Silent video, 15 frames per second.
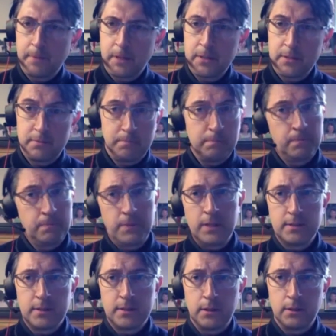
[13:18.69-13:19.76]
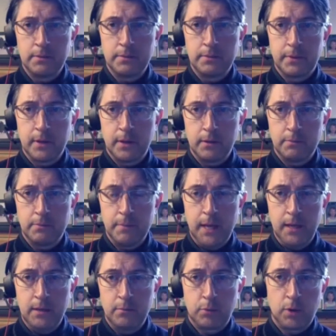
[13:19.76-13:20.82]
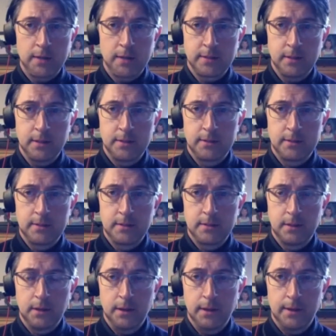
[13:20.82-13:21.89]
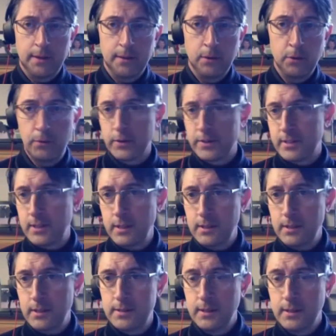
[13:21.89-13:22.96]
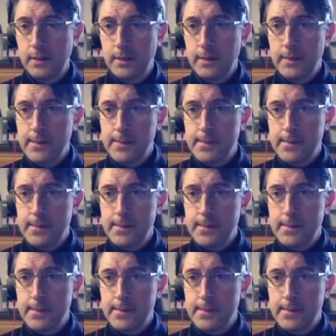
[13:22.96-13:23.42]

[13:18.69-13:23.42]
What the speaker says: because things that are made and processed overseas